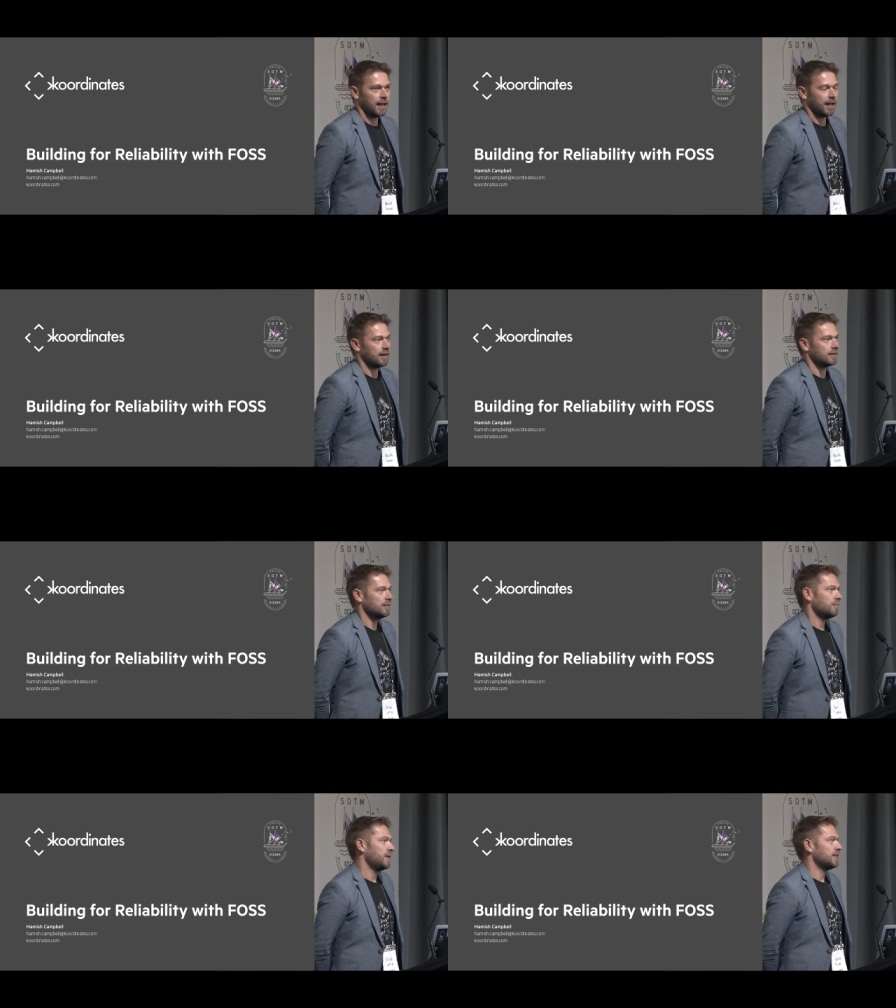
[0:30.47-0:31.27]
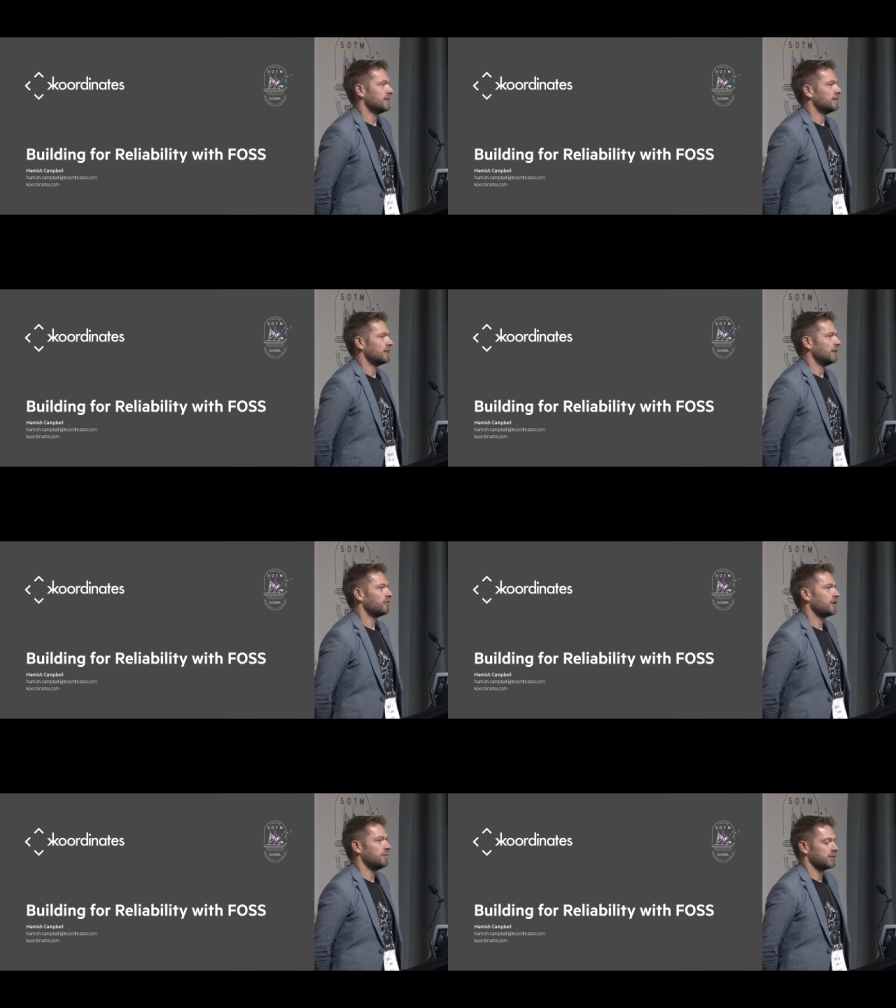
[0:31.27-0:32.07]
and pizza
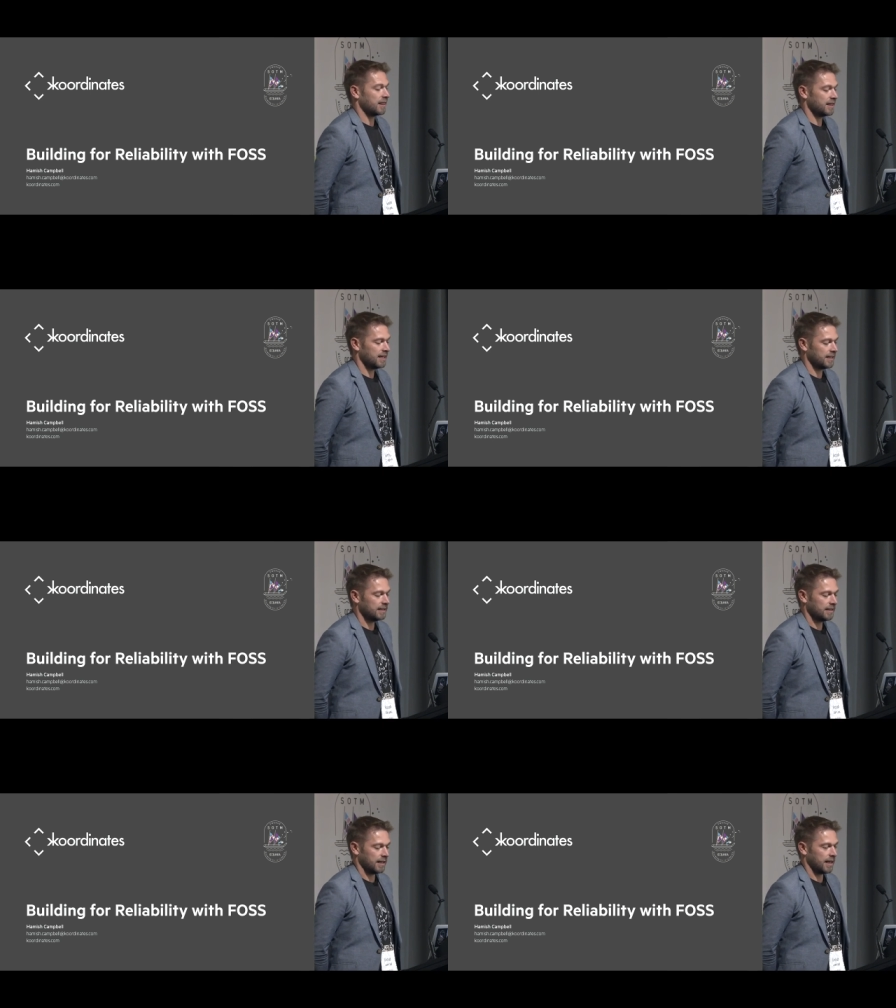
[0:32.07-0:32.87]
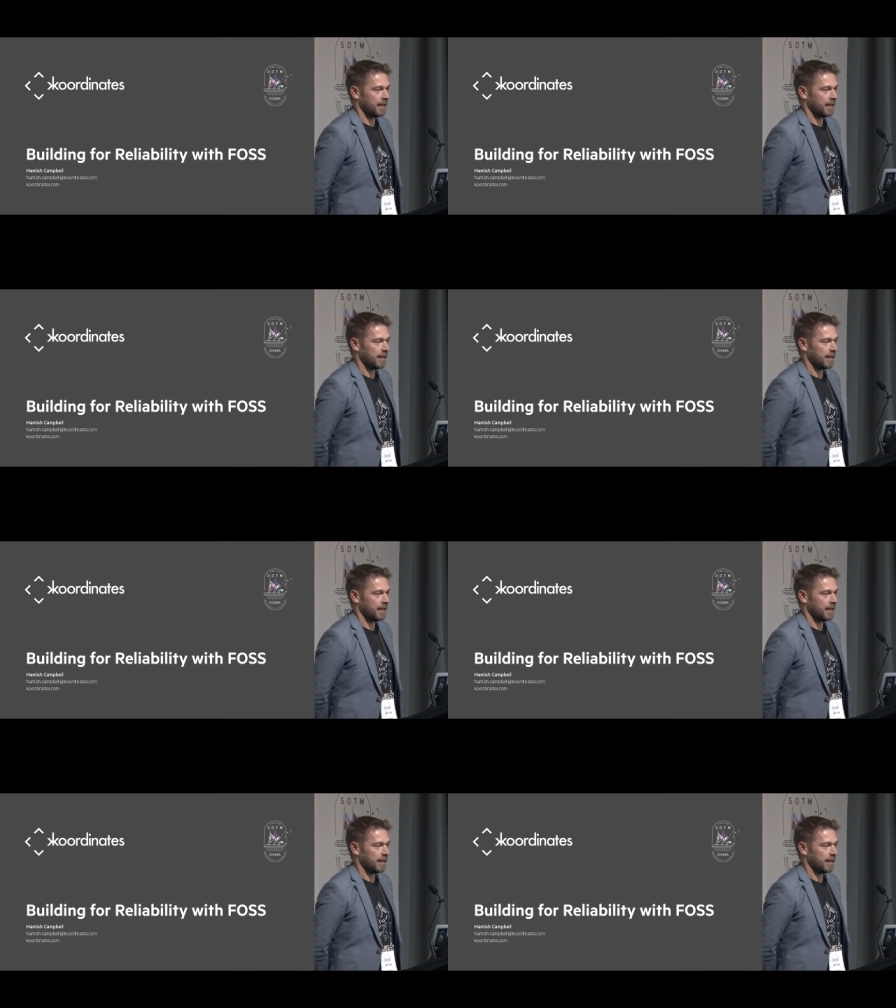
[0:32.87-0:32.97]
delivery was a thing,